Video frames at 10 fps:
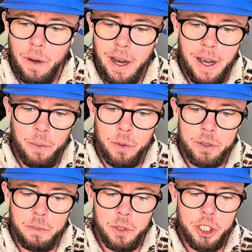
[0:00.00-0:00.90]
I
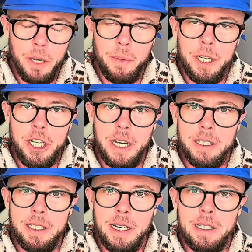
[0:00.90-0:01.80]
would much
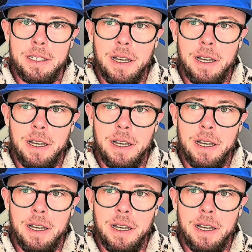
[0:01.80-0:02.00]
appreciate it.